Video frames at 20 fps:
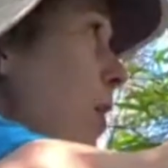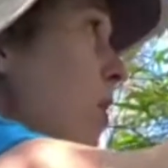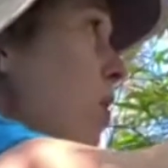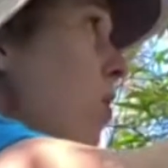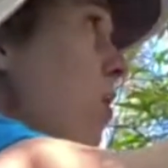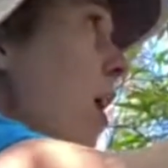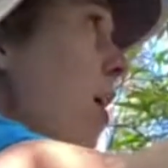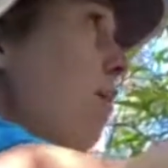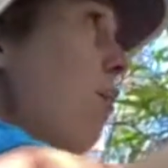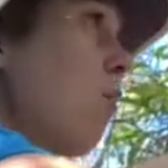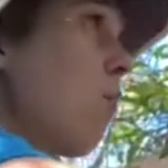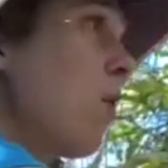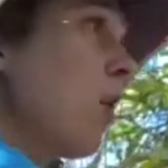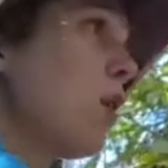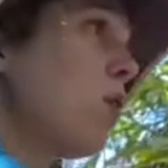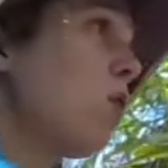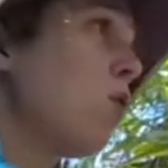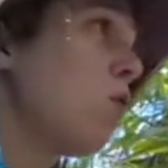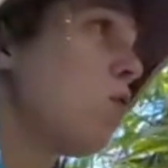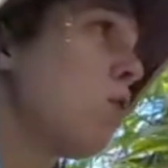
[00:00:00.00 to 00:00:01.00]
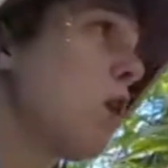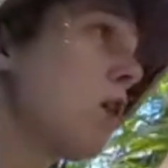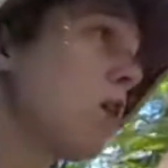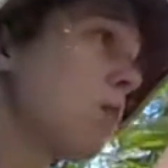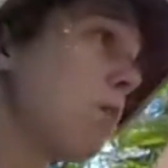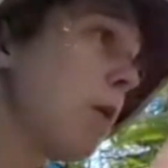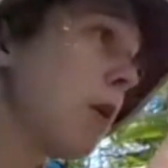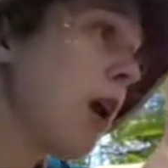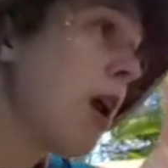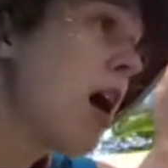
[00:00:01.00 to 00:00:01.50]
you never want to do this,
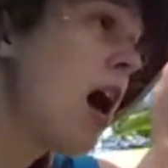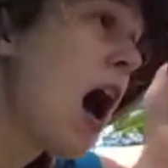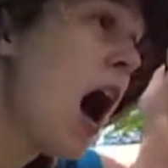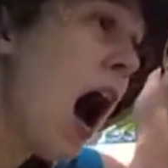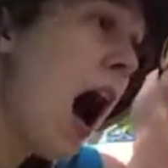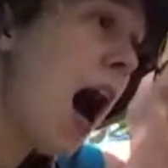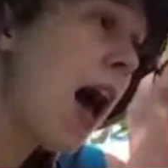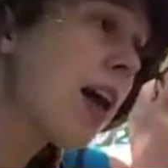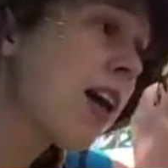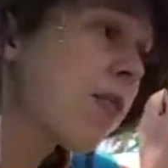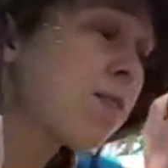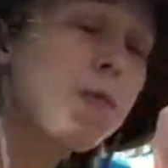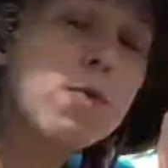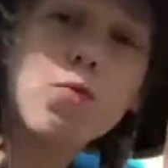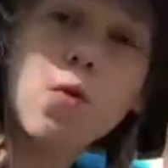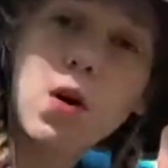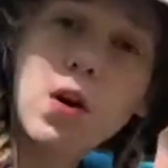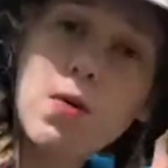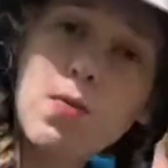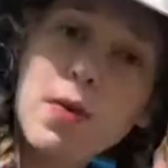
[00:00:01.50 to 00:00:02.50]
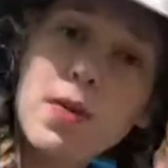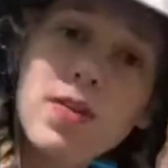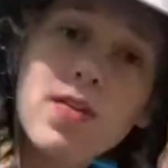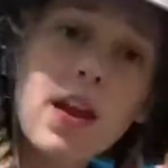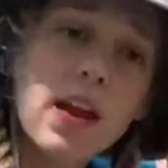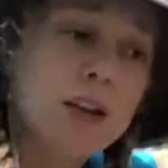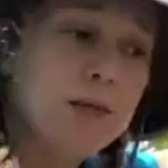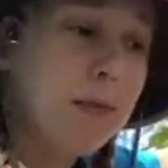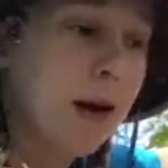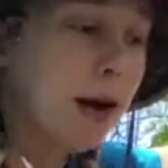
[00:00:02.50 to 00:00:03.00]
but I have been working with
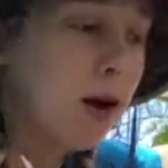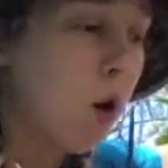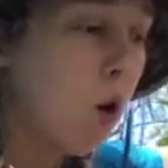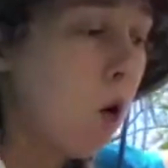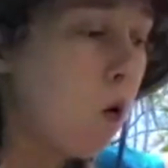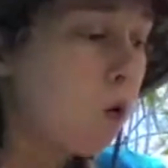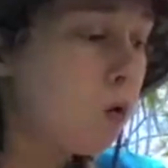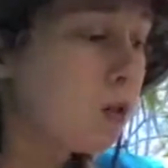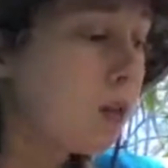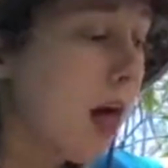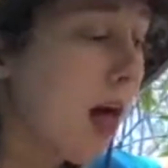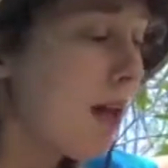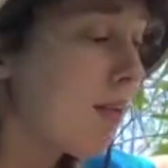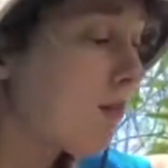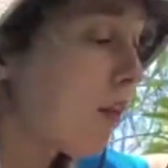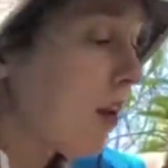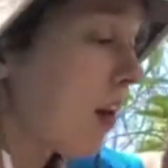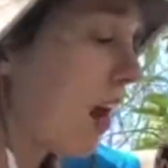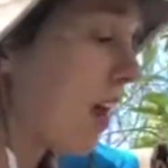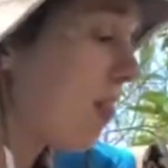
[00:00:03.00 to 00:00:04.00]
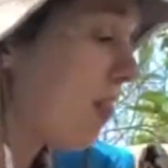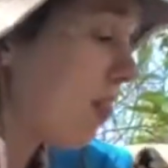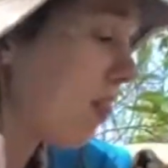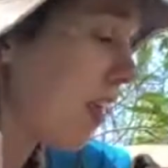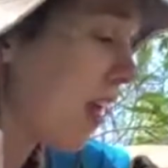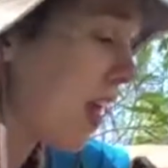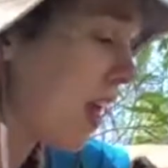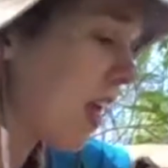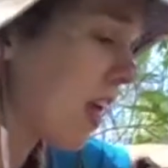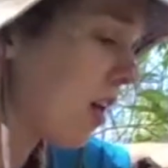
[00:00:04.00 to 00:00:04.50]
snakes my whole life, and I
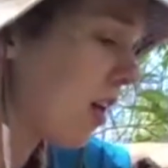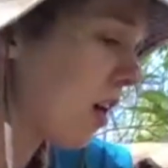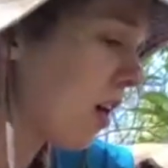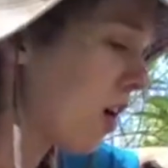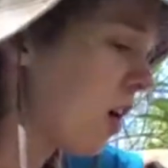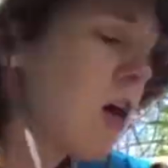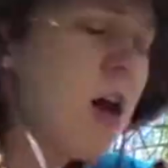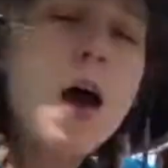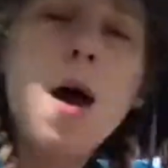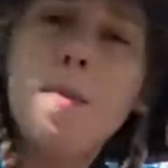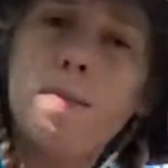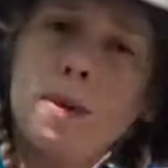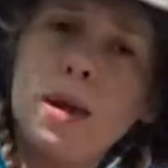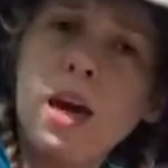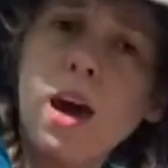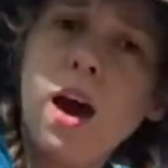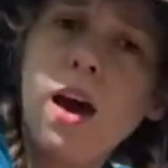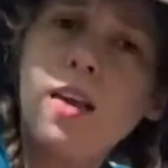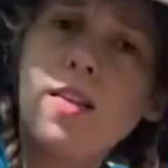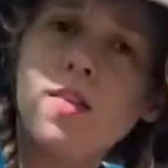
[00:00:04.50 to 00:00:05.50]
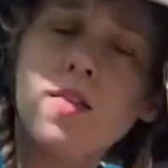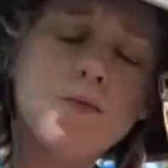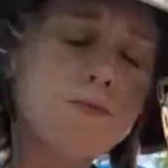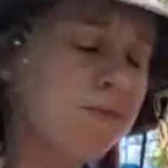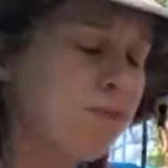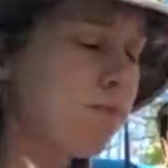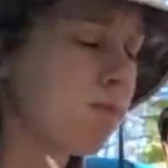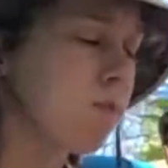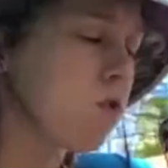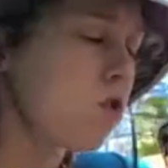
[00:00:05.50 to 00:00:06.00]
think because
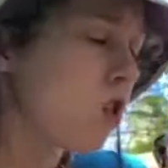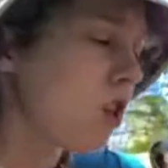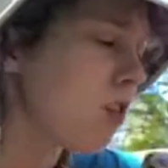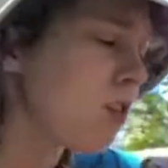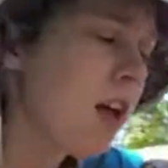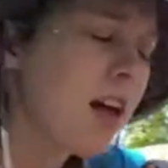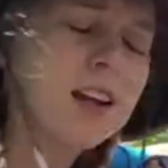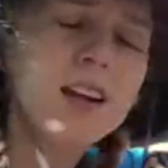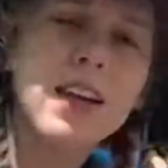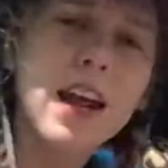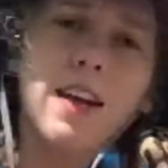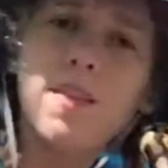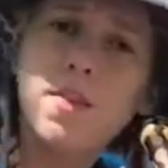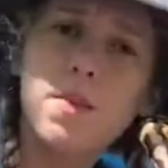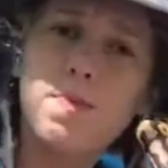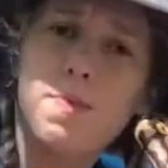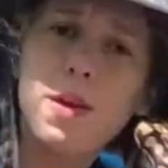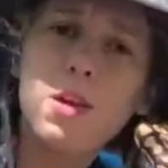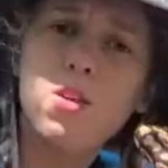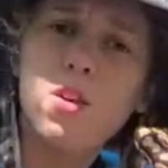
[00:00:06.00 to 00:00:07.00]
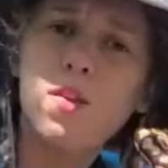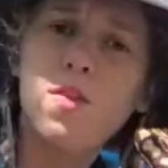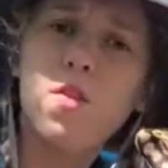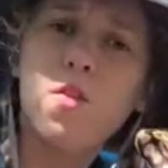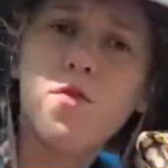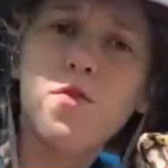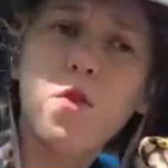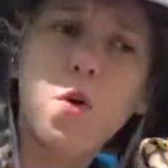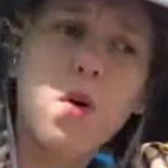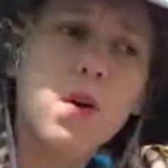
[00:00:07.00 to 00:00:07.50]
she's not a native species to
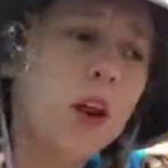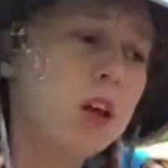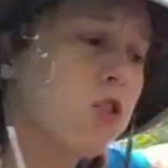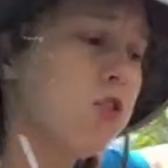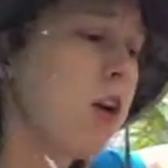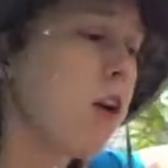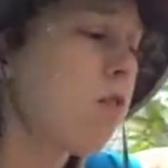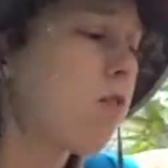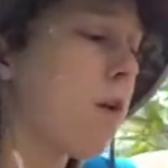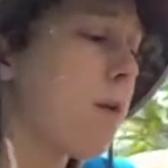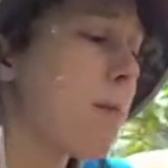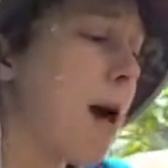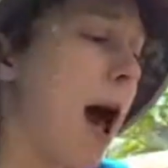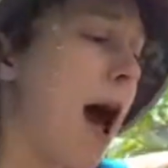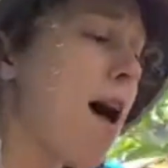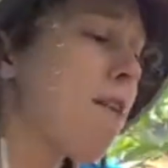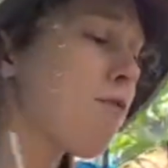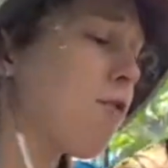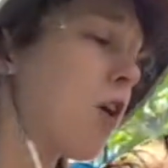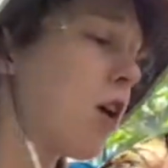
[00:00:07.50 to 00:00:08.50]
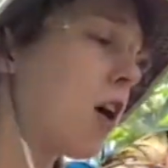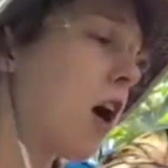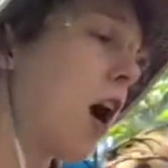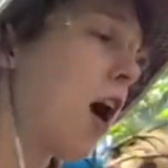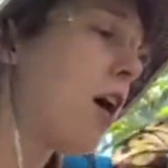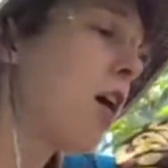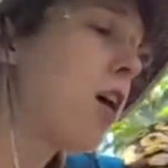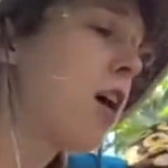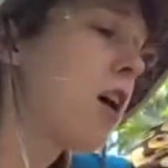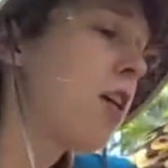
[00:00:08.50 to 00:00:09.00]
Florida, they're from
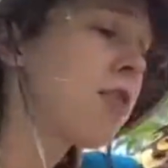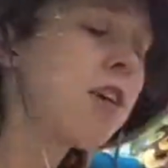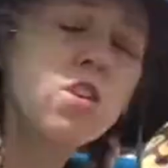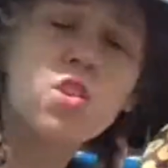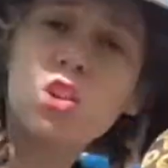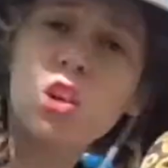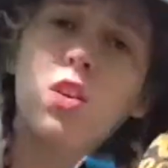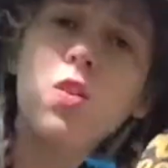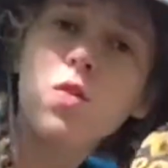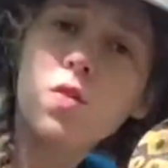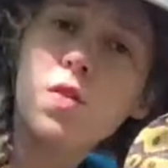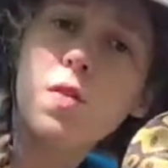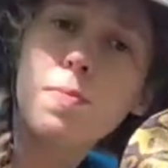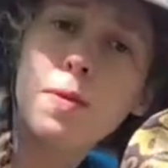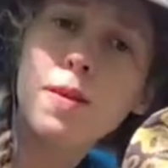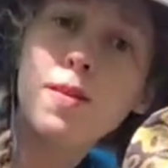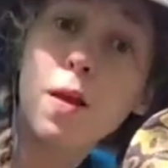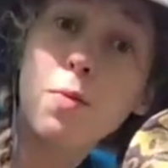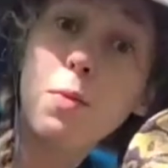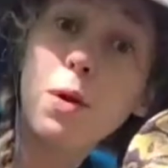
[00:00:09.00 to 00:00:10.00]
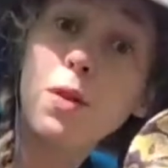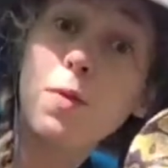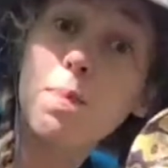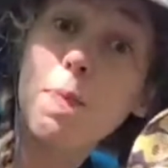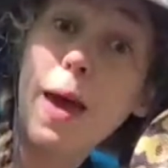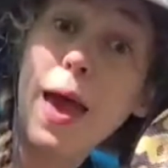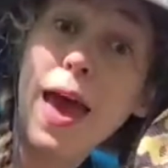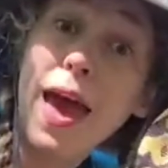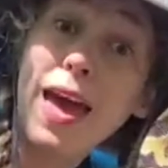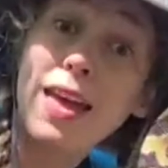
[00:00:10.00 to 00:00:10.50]
Africa, that she used to be someone's
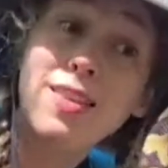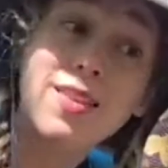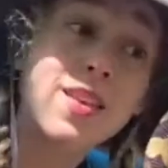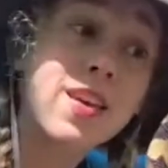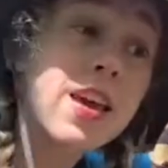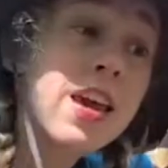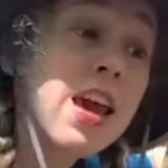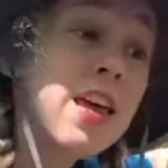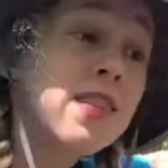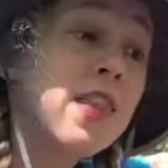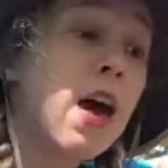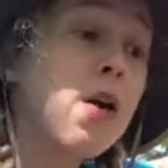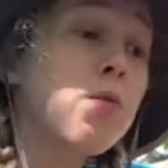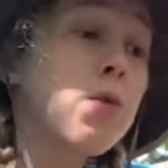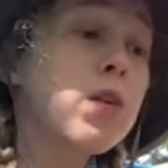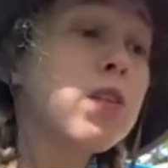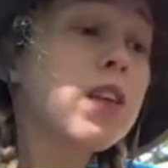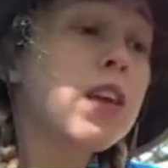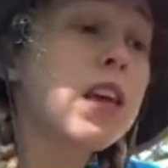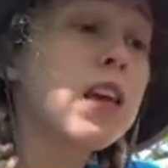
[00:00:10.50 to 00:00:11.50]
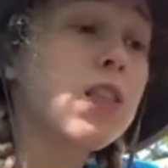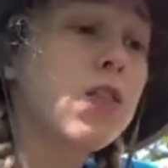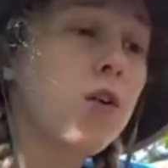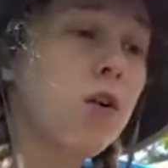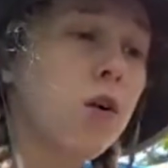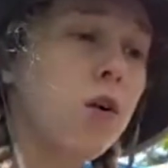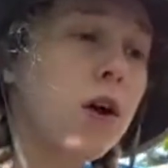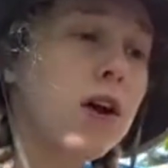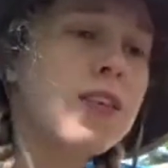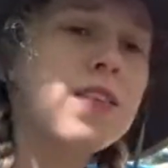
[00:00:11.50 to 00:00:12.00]
pet that was
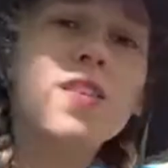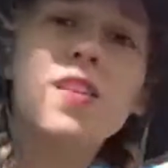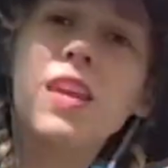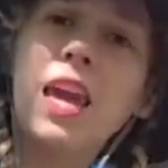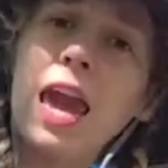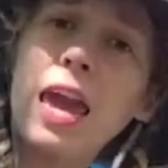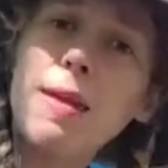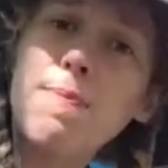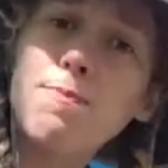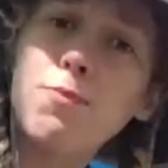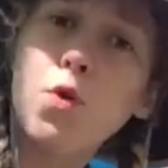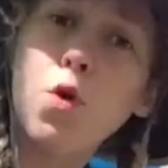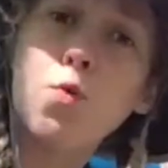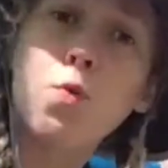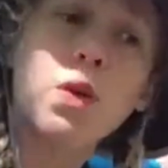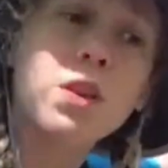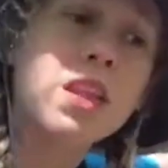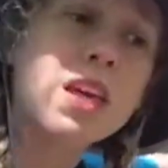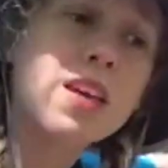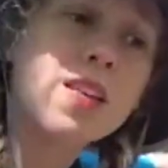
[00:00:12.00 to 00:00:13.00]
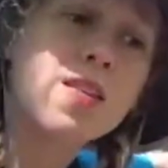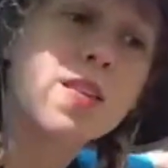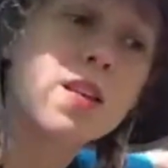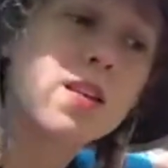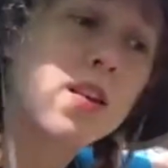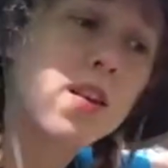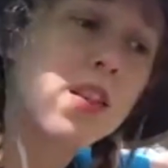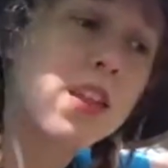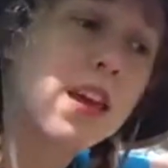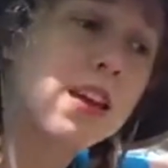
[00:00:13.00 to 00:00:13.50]
either escaped or released
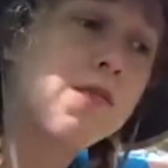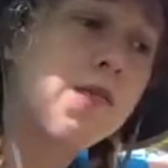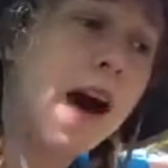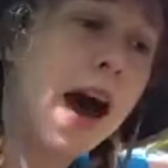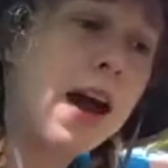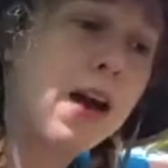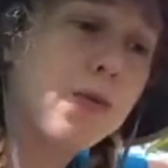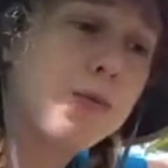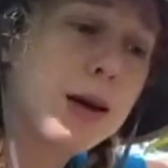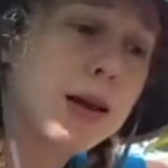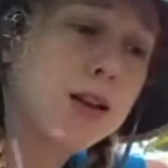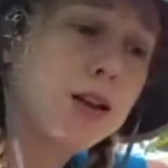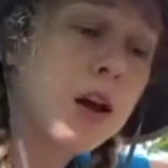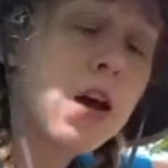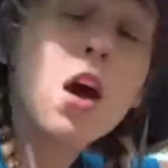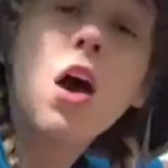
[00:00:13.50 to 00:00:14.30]
into the environment.